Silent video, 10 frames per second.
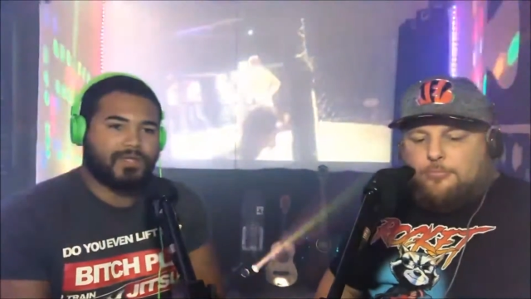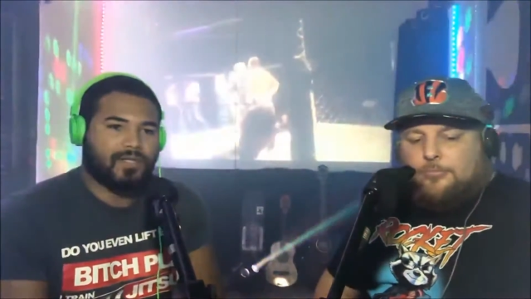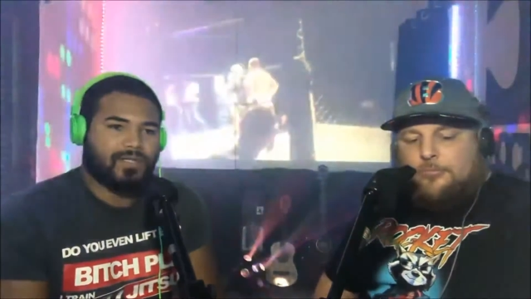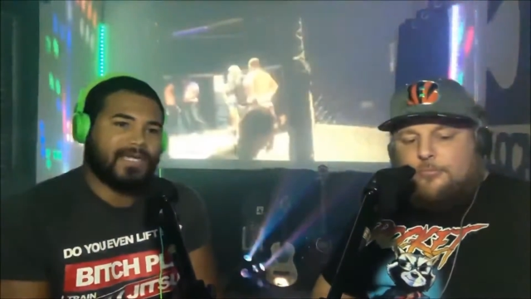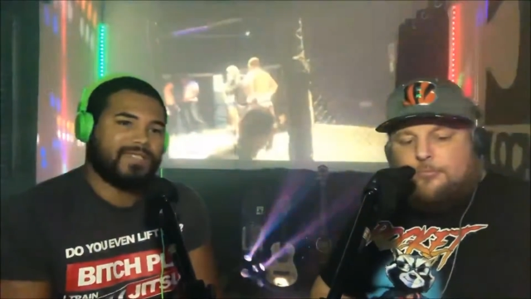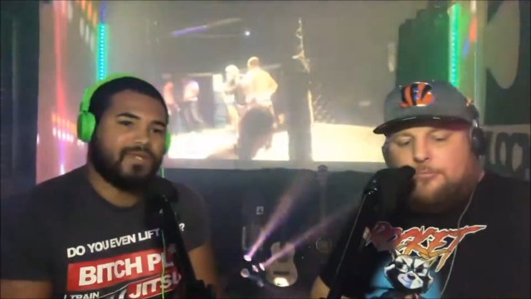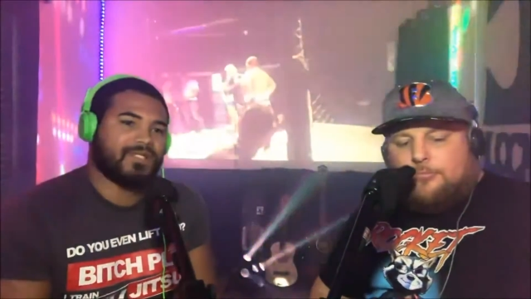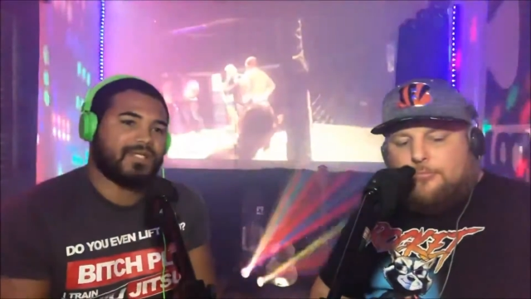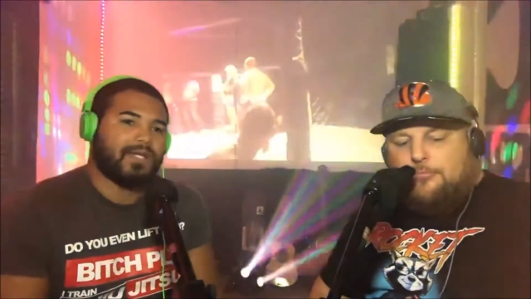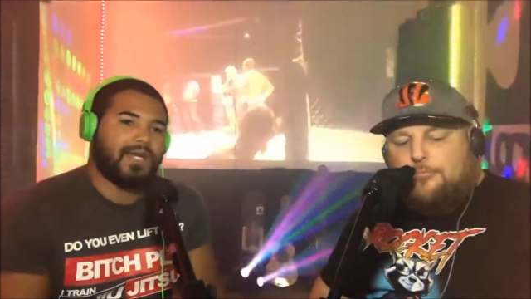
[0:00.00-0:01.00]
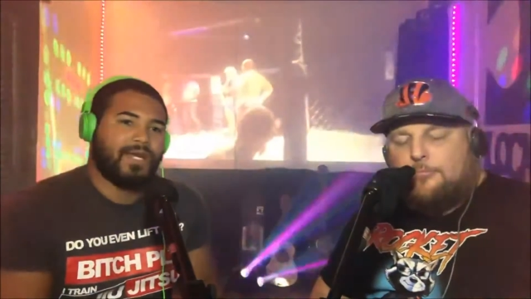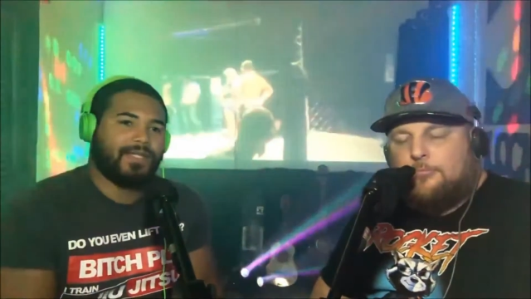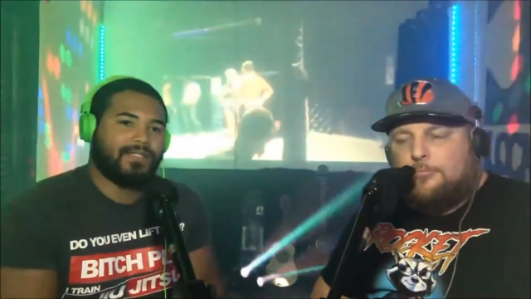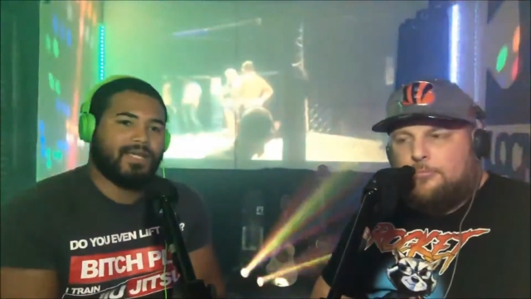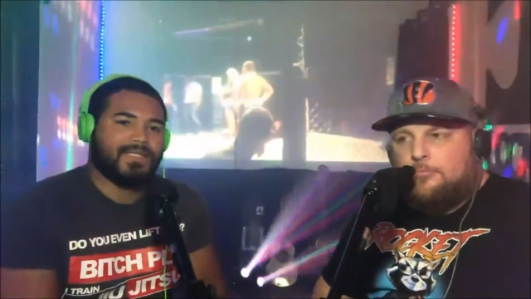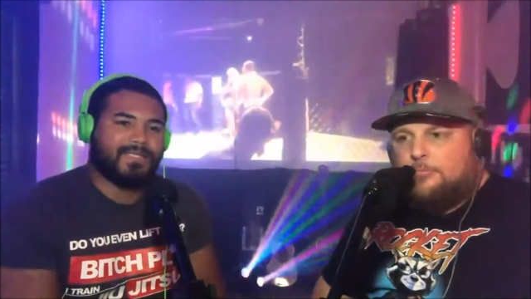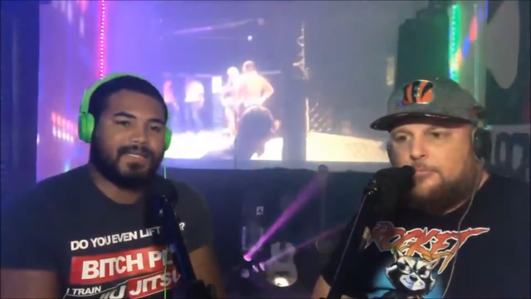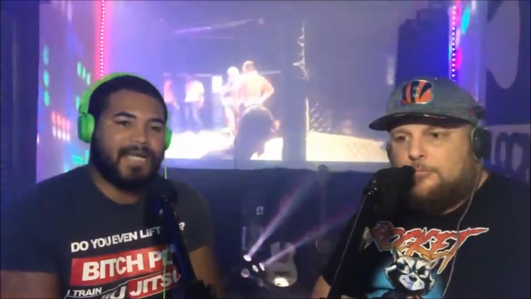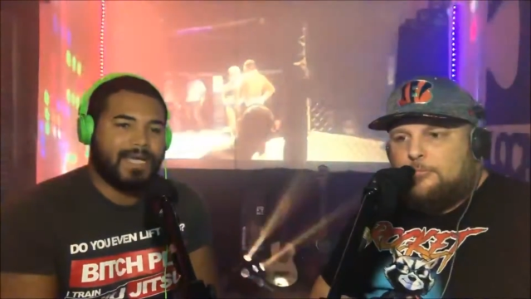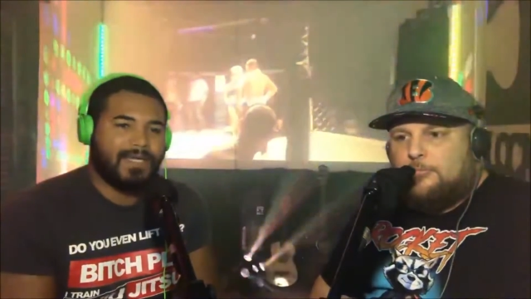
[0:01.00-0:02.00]
Speaker 1: we're talking like 2009,
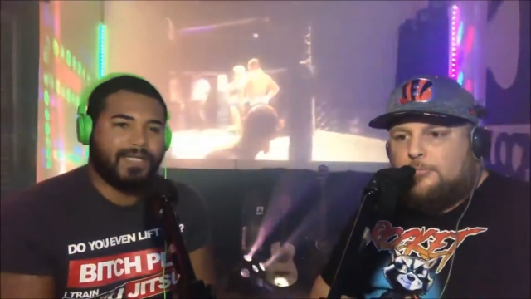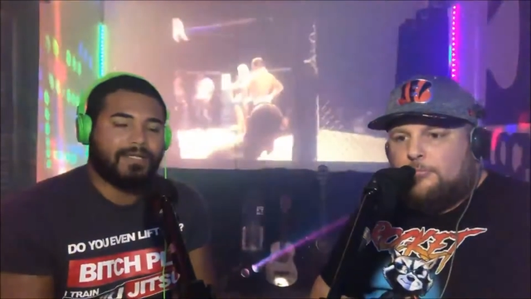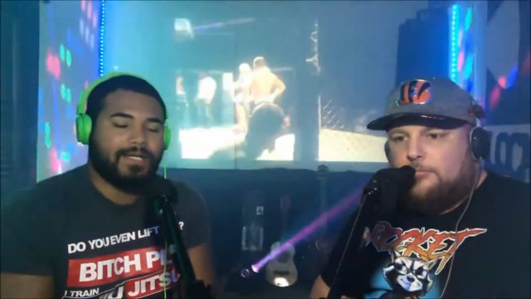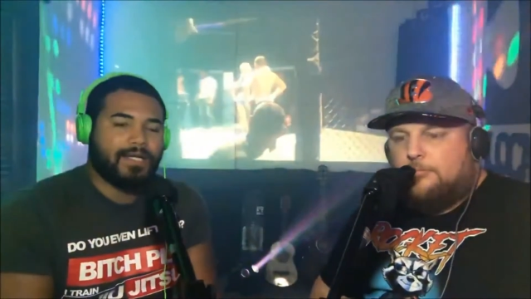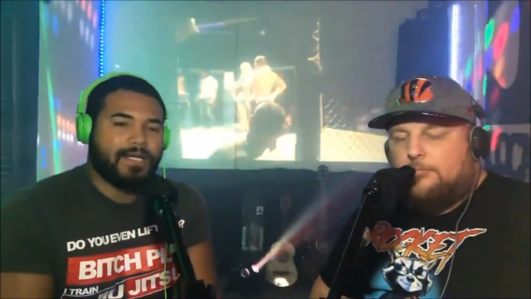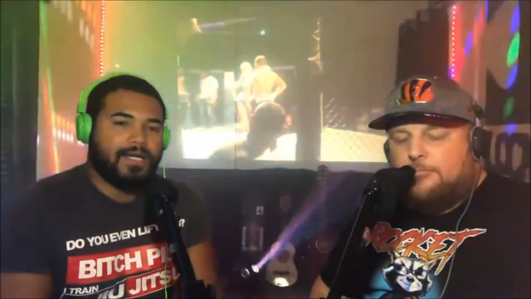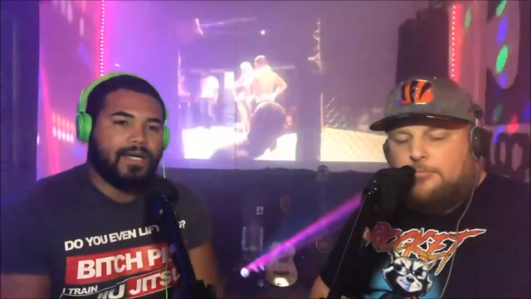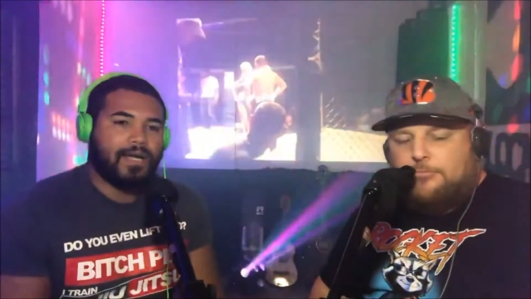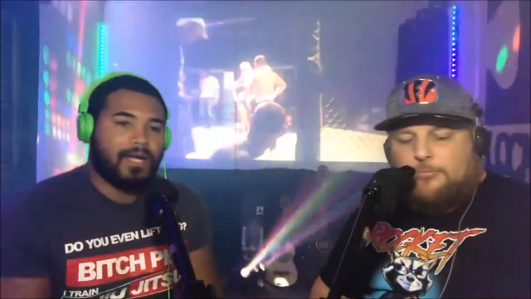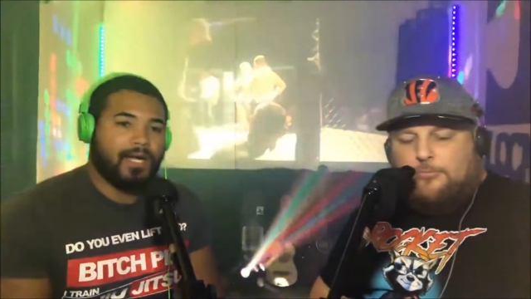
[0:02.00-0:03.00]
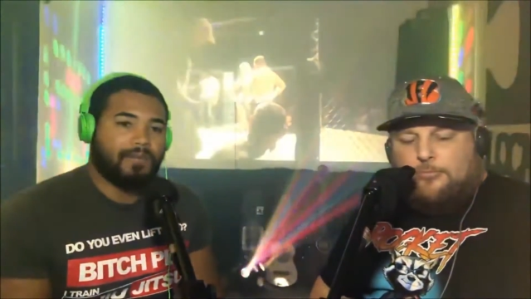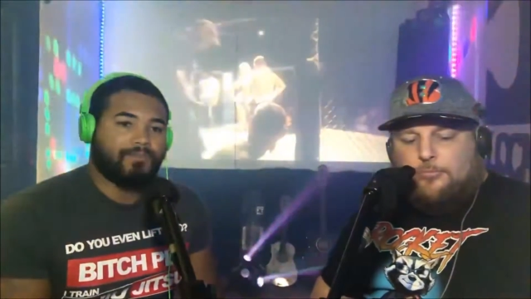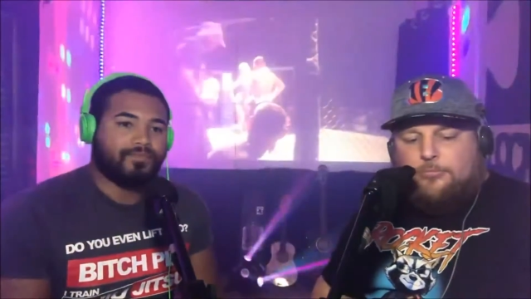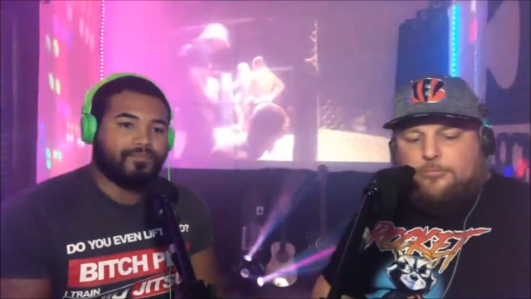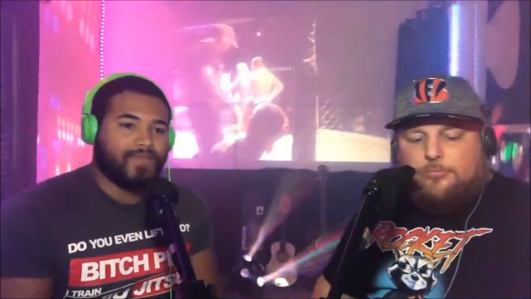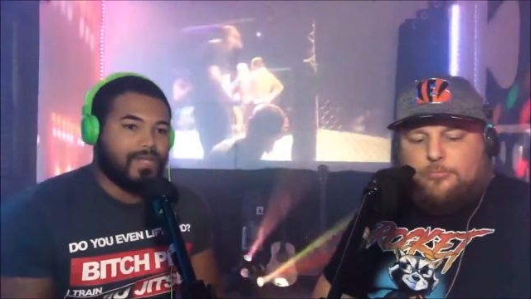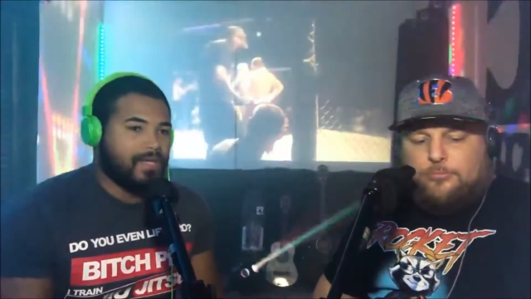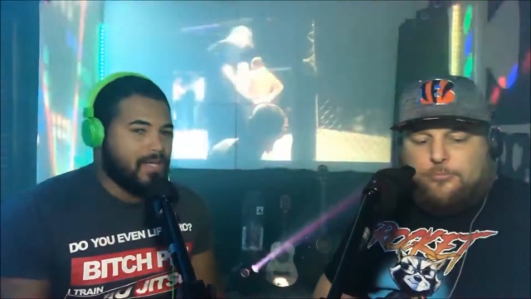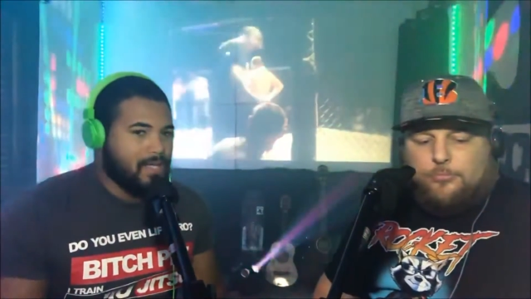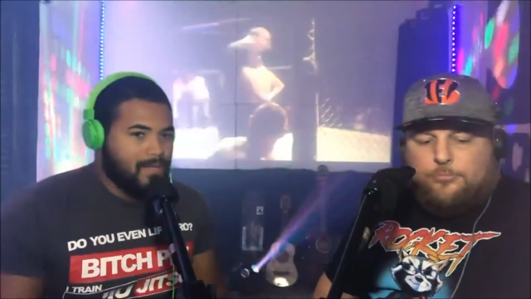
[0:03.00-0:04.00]
2010. Like, um,
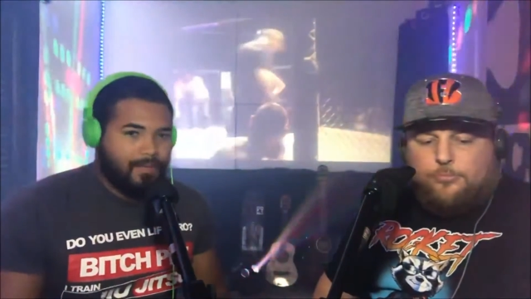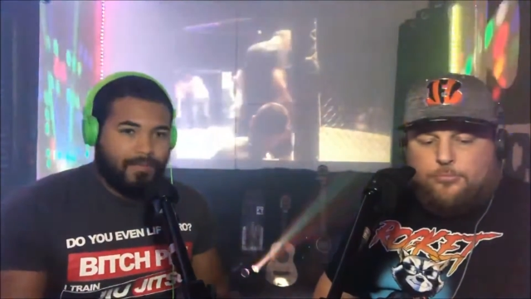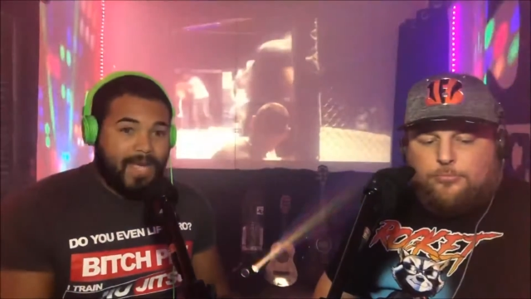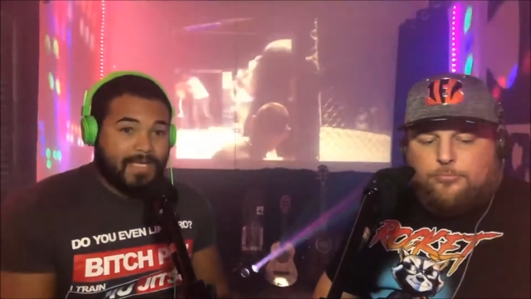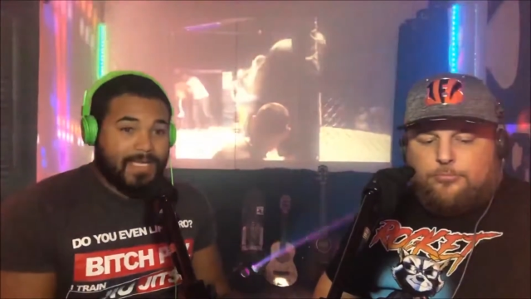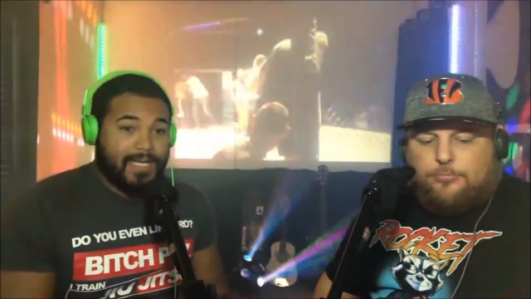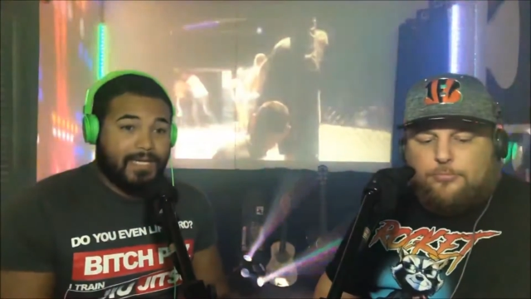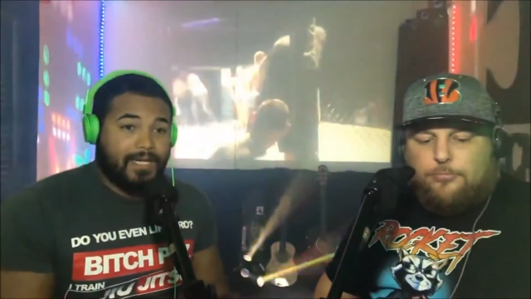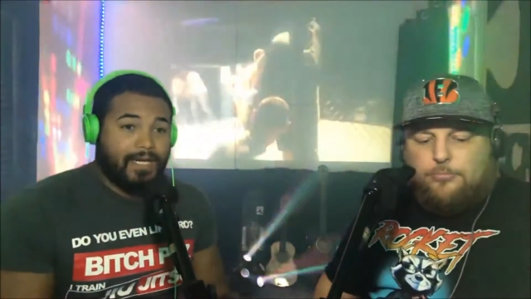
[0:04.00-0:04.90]
back then,